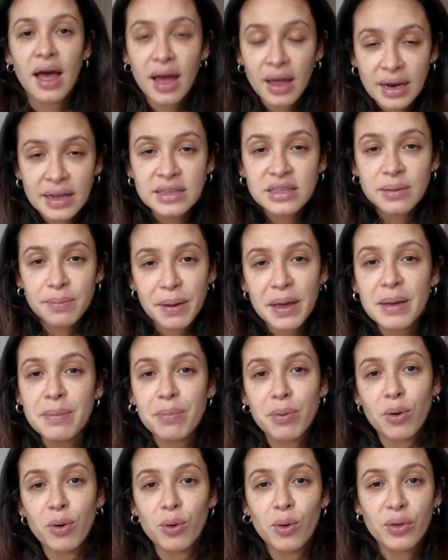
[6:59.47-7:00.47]
At least the
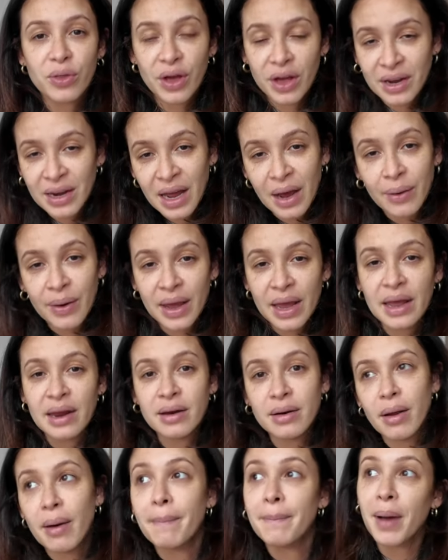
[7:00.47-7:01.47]
people that are now
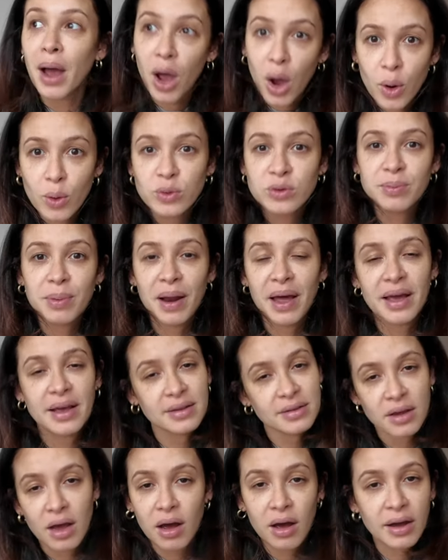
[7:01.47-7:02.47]
in my old
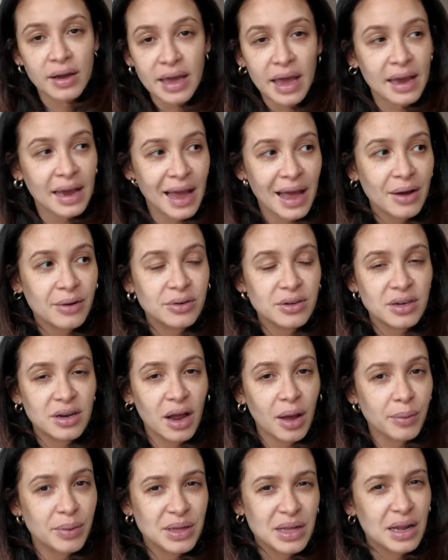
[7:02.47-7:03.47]
place aren't getting hounded
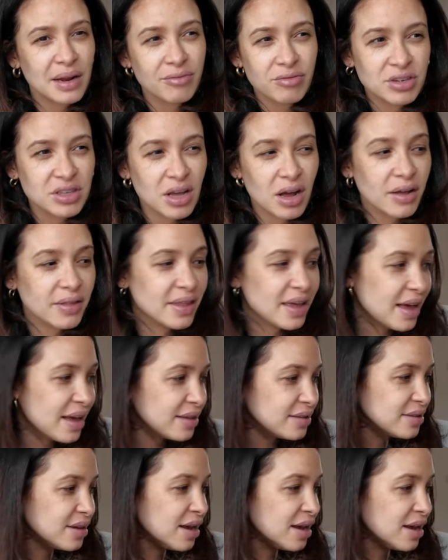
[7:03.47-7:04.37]
like with deliveries that aren't theirs.